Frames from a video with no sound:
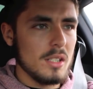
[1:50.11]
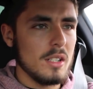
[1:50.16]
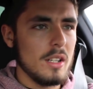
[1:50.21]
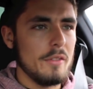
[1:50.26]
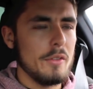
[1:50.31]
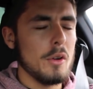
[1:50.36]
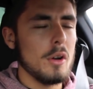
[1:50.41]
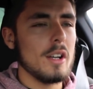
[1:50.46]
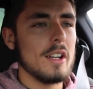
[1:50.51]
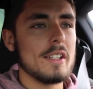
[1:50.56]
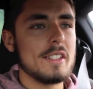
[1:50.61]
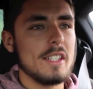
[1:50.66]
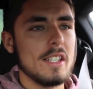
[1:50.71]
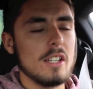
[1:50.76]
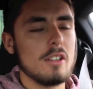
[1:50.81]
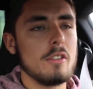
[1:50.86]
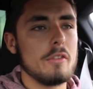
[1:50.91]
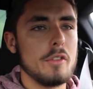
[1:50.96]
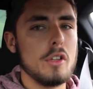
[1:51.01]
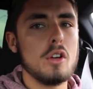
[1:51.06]
if you want to
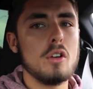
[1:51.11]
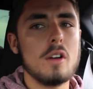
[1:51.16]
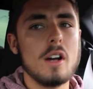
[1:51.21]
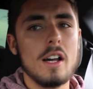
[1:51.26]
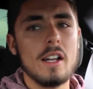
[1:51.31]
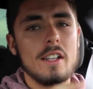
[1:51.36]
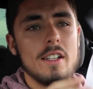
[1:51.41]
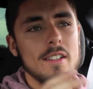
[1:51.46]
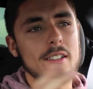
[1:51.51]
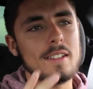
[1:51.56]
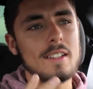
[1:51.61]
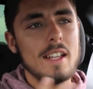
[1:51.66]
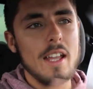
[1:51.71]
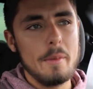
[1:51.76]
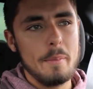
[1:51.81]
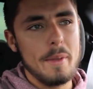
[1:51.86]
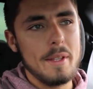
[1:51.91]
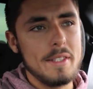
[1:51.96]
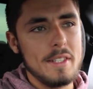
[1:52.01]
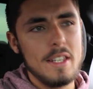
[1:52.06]
see a review on
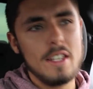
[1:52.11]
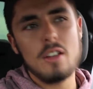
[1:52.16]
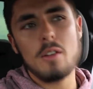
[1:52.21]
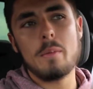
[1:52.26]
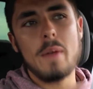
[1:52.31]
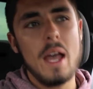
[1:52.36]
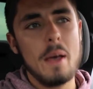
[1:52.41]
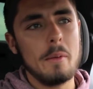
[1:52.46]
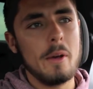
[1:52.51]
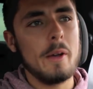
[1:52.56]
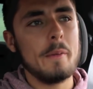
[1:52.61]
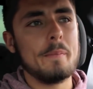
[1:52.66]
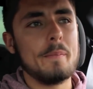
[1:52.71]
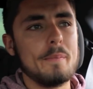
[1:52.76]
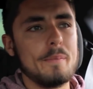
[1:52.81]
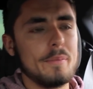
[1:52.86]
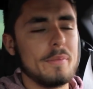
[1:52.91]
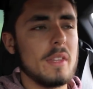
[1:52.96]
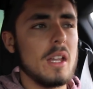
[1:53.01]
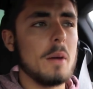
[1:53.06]
MPT or Bama,
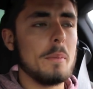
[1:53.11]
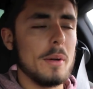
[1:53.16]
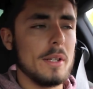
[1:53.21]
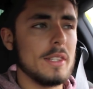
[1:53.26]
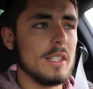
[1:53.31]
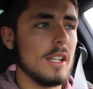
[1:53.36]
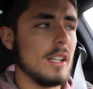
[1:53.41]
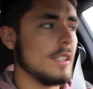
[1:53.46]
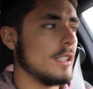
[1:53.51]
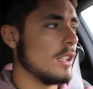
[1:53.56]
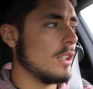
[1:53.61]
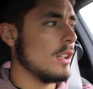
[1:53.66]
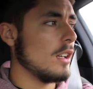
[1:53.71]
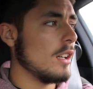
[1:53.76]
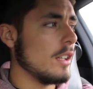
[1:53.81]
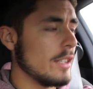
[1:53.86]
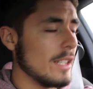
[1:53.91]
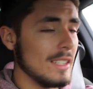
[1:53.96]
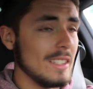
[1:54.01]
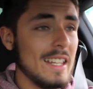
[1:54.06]
I'll put
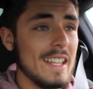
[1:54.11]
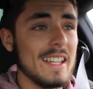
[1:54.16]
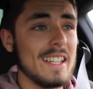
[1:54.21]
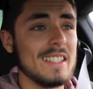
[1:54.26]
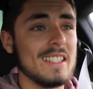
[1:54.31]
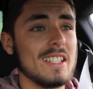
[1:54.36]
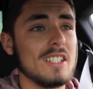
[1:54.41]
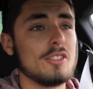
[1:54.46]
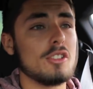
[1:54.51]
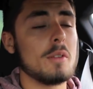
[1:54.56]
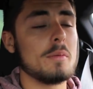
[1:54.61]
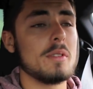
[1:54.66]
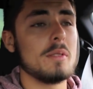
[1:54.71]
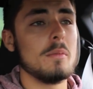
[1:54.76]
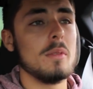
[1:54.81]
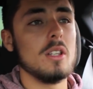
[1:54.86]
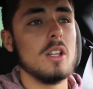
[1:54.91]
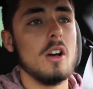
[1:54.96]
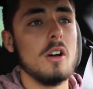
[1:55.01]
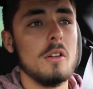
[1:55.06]
the link in the
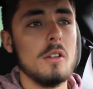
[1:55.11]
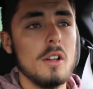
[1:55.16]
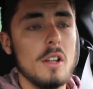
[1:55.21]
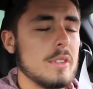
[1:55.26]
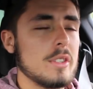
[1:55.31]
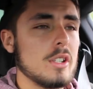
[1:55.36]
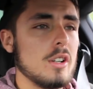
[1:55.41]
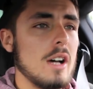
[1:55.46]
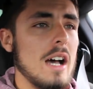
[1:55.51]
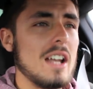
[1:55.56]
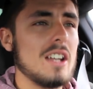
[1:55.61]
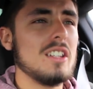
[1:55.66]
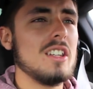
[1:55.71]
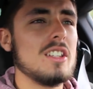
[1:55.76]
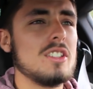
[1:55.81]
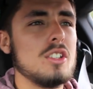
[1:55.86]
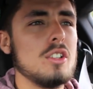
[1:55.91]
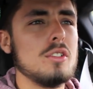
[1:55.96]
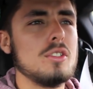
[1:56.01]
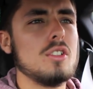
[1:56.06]
description below. So how do
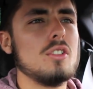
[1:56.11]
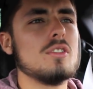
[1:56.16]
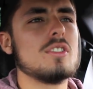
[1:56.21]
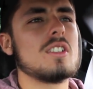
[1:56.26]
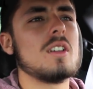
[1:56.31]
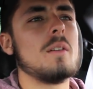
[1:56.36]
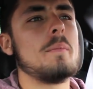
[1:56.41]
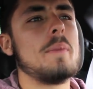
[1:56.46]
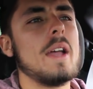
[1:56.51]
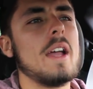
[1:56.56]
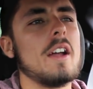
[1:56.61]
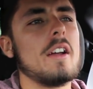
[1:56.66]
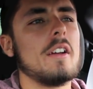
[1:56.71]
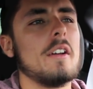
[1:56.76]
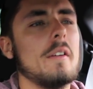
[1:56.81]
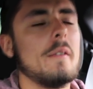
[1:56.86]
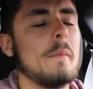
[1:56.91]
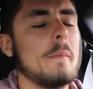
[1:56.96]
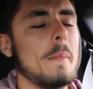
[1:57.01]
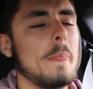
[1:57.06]
the 2 tunes compare?
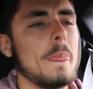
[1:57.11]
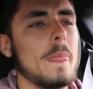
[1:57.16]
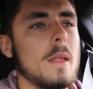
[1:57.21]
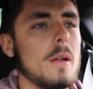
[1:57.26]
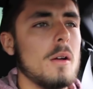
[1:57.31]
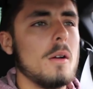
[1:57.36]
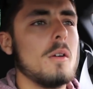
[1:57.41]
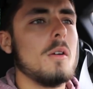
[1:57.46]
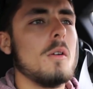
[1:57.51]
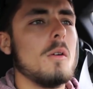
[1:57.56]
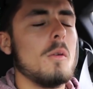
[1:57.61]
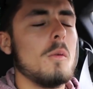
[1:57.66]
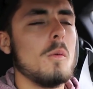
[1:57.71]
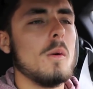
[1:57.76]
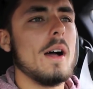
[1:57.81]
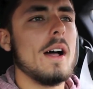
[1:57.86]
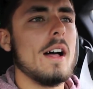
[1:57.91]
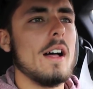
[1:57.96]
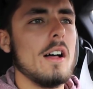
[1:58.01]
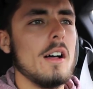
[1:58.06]

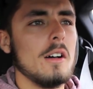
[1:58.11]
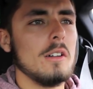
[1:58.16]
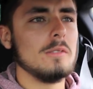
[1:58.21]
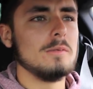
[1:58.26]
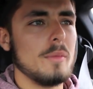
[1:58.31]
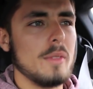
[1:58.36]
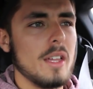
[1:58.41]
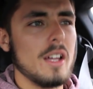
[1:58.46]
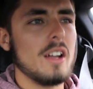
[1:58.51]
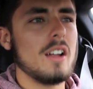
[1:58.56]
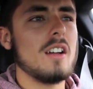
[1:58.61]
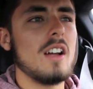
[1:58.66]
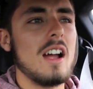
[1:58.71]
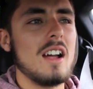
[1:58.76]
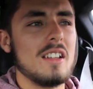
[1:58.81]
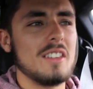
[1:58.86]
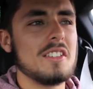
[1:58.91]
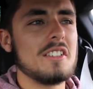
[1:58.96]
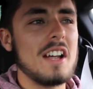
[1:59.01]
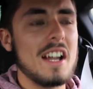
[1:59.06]
Well, they're
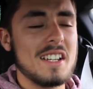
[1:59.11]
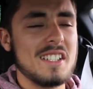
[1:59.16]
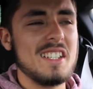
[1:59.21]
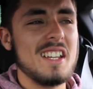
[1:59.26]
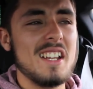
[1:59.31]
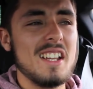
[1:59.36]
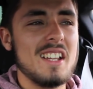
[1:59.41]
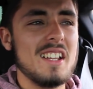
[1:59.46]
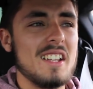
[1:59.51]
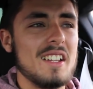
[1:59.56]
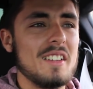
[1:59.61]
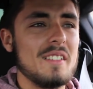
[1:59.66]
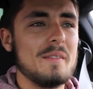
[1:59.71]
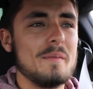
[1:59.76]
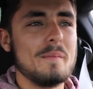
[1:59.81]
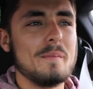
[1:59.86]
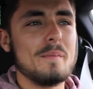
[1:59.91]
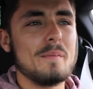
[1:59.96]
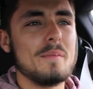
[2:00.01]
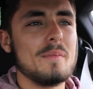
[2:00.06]
actually
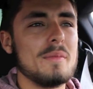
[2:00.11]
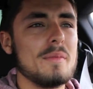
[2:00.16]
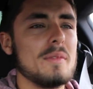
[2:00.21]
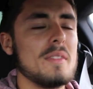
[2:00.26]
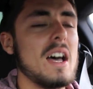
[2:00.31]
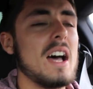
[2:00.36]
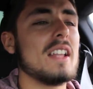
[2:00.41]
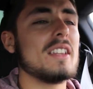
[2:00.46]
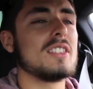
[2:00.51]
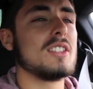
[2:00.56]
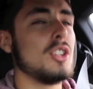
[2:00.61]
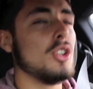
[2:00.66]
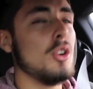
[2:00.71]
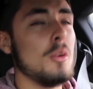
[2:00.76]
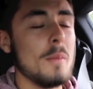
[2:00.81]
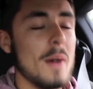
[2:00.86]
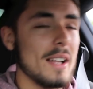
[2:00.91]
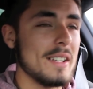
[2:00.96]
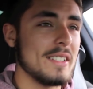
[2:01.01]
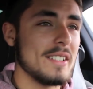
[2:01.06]
not
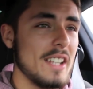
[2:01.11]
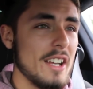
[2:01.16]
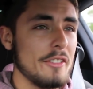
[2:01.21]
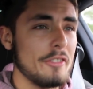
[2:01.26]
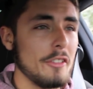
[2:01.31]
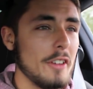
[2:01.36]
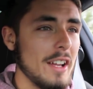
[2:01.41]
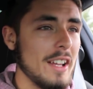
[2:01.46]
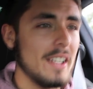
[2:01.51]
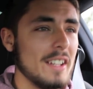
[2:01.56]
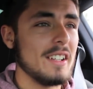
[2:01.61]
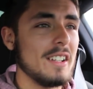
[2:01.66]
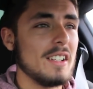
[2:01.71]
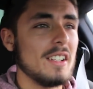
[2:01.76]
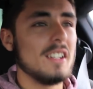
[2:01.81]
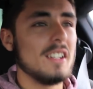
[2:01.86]
too much different.